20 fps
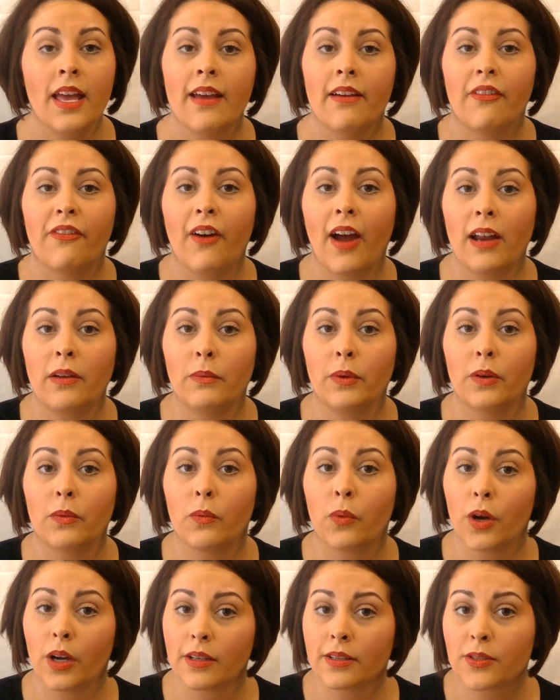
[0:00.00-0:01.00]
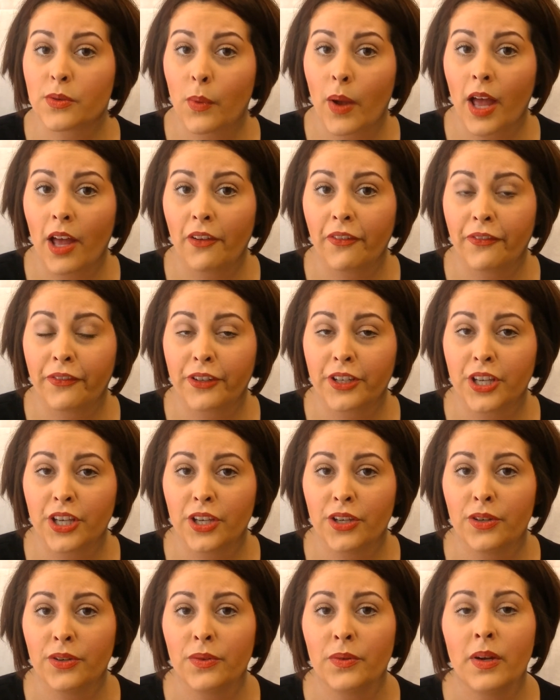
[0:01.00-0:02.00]
find what works well for
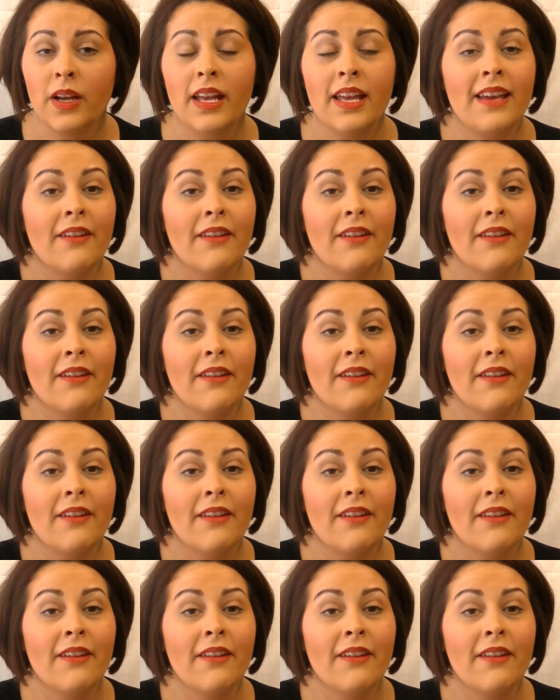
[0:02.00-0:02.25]
you,